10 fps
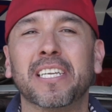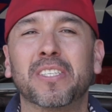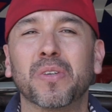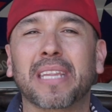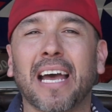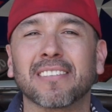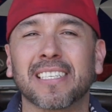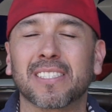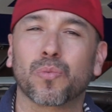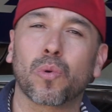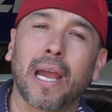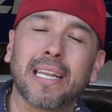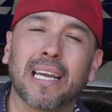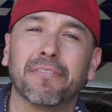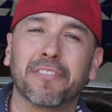2000s,
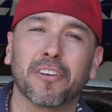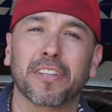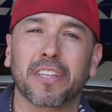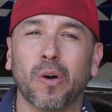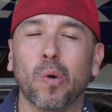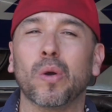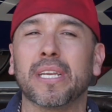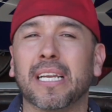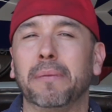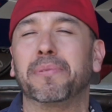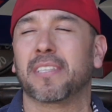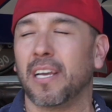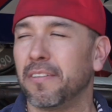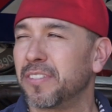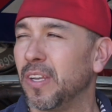right after the whole Eclipse
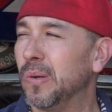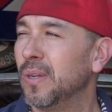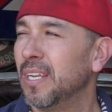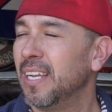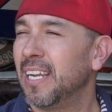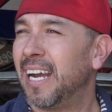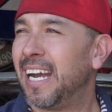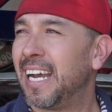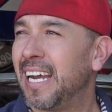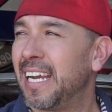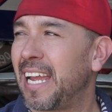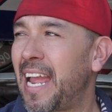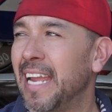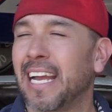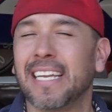stuff. So
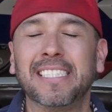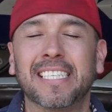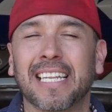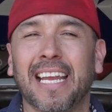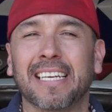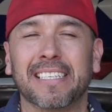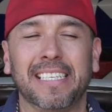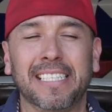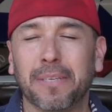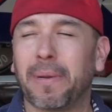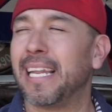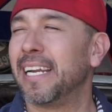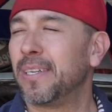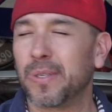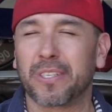I got into my
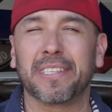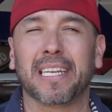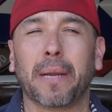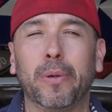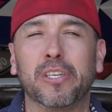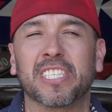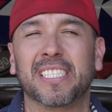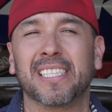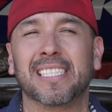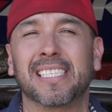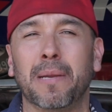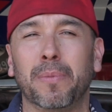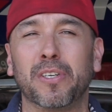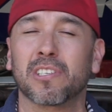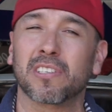Land Cruiser that I purchased in
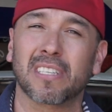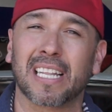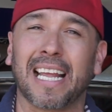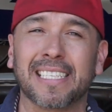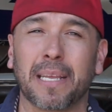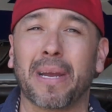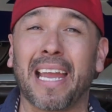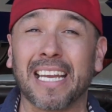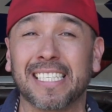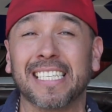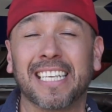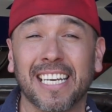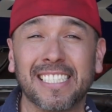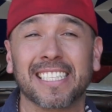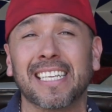December. So the last time I actually
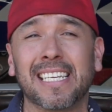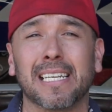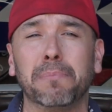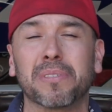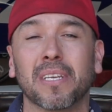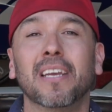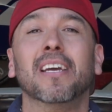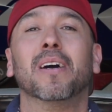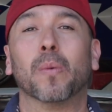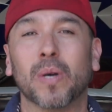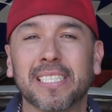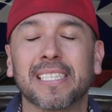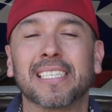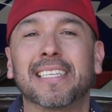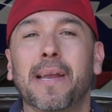touched the Eclipse was in
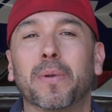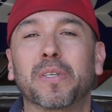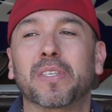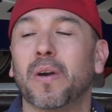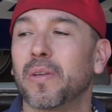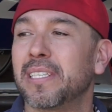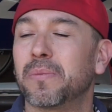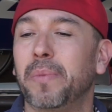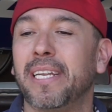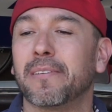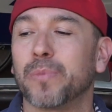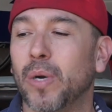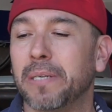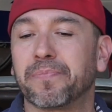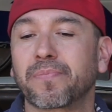December. So it's been, what,